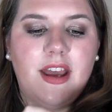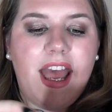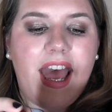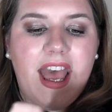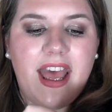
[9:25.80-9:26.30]

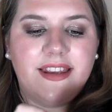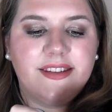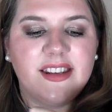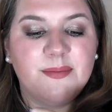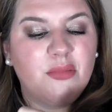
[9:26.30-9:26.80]

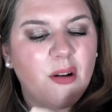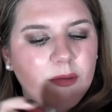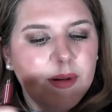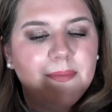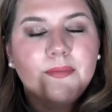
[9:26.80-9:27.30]
hands is
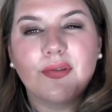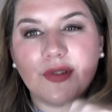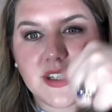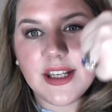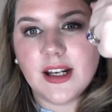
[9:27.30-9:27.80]
probably
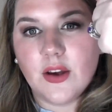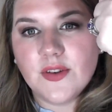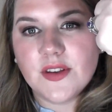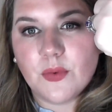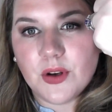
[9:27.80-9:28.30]
pretty
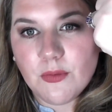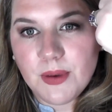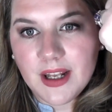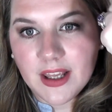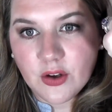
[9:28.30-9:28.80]
close to what it would
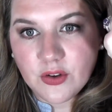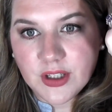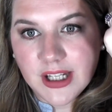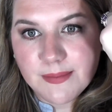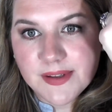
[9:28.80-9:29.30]
be like on your
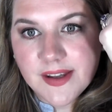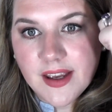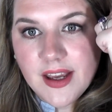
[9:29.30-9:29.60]
lips.